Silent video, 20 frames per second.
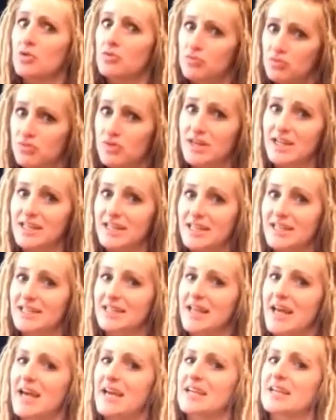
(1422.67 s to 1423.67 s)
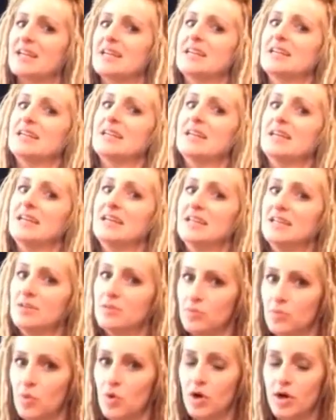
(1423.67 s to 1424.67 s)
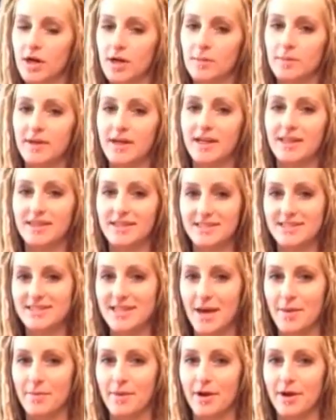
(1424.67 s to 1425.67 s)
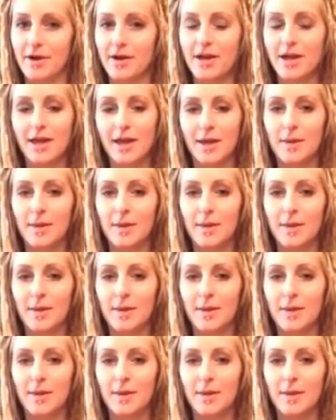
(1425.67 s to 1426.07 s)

really warm in the summer.